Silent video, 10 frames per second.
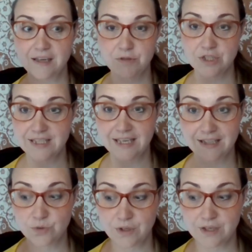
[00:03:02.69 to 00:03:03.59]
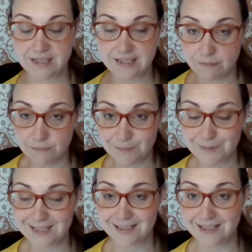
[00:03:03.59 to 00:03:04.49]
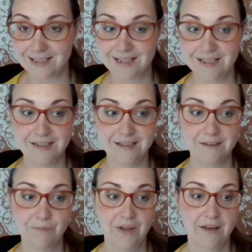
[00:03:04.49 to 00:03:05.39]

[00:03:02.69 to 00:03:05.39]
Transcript: I'm just saying it's one of the symptoms that's listed here.